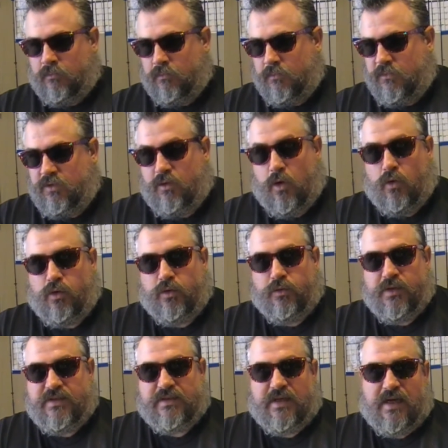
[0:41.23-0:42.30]
There's no good
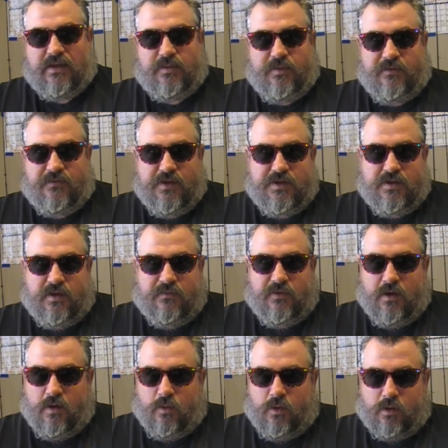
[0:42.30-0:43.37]
reason not to be fishing if
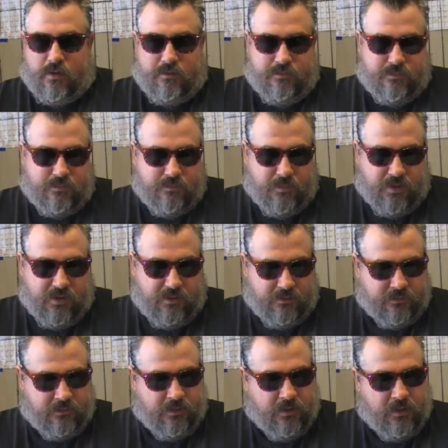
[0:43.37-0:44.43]
you're not working. But
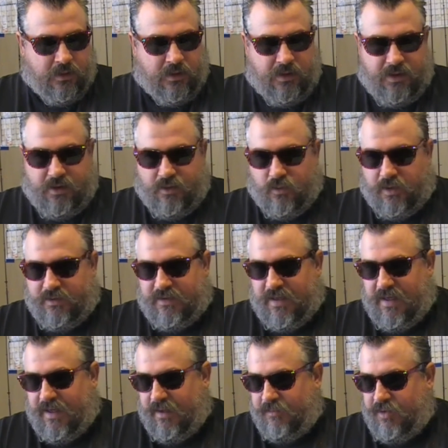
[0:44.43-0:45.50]
either way,
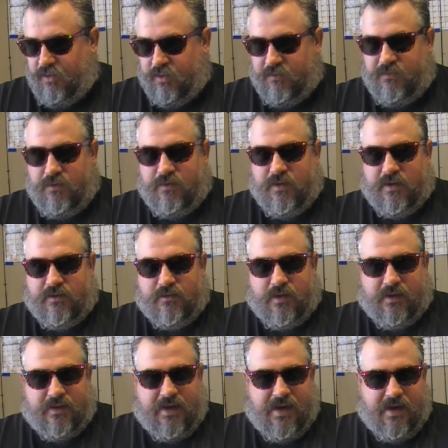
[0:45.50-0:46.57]
today I'm doing a few things
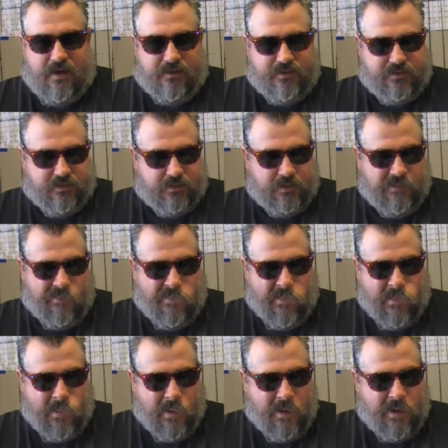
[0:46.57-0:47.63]
around the house, and
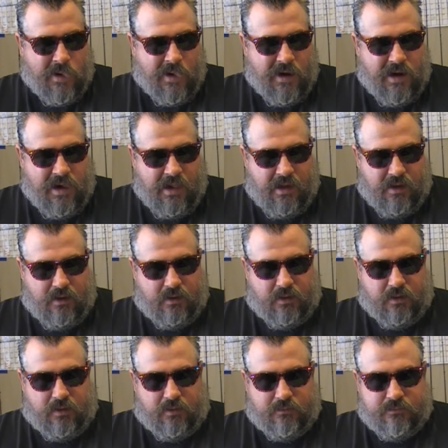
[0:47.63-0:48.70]

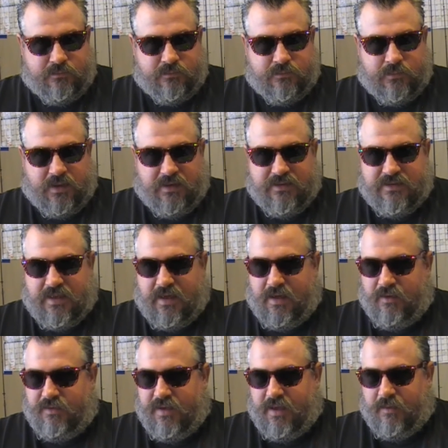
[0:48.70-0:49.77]
I
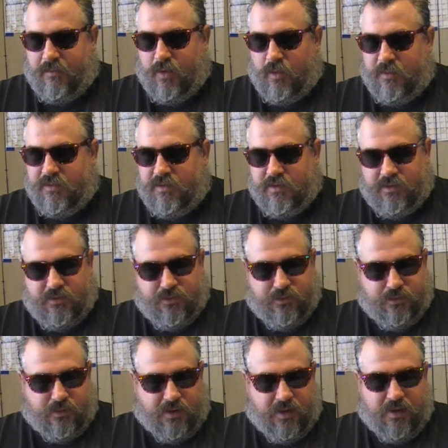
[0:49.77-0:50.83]
decided I'd take a moment to
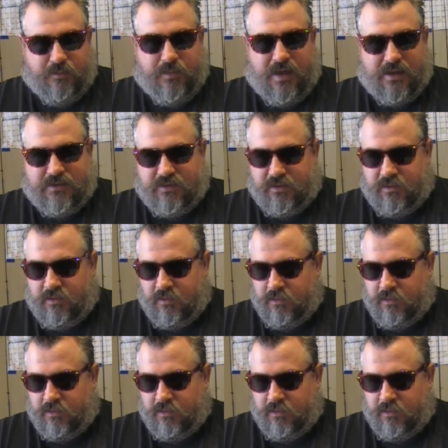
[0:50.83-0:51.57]
do an unboxing.